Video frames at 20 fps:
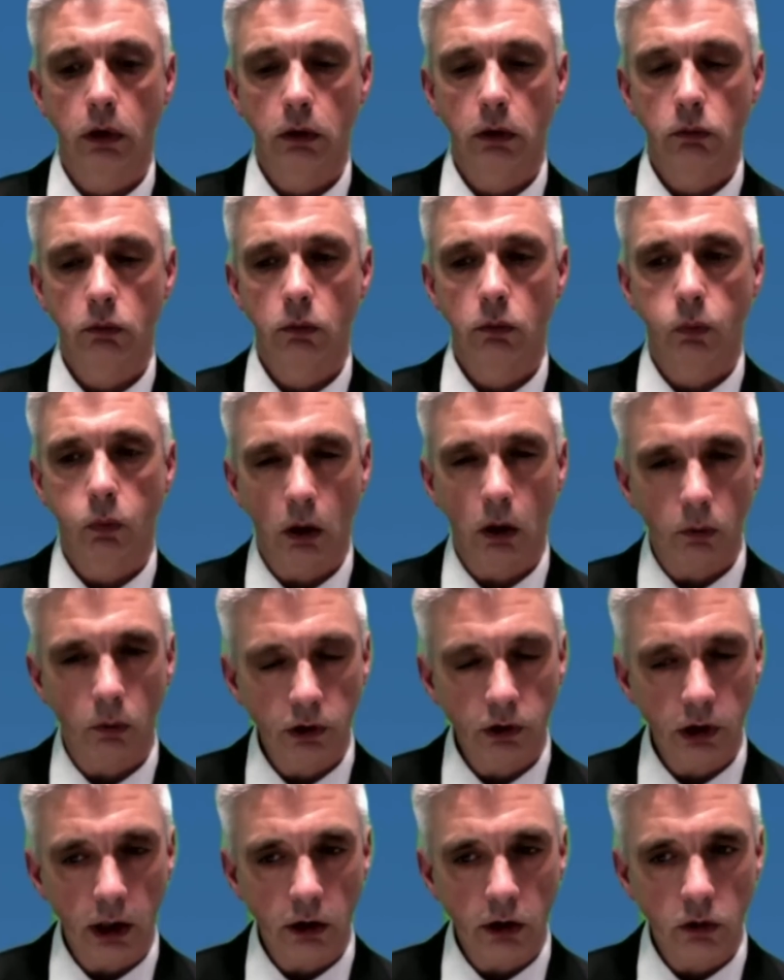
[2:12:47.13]
what was the
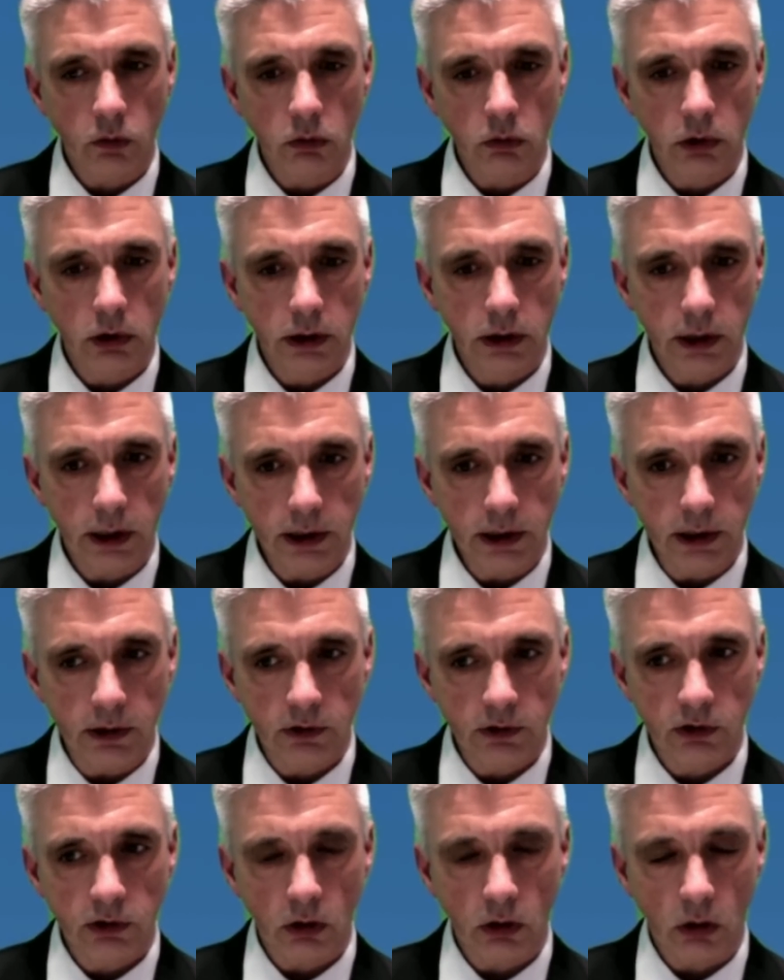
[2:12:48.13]
actual date
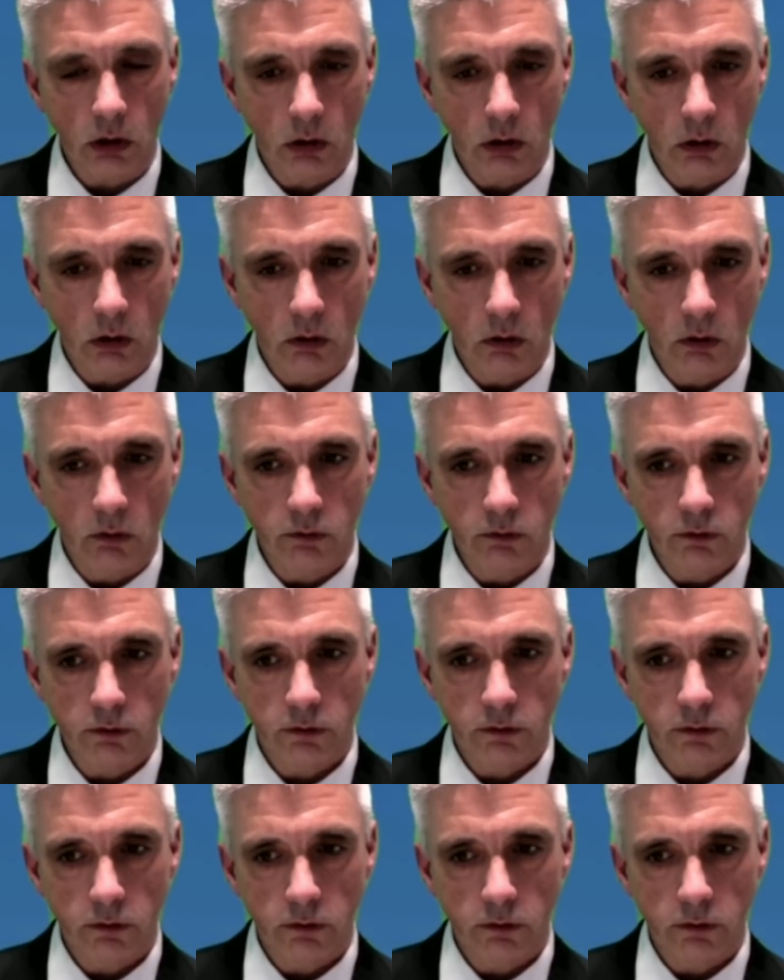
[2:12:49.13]
of?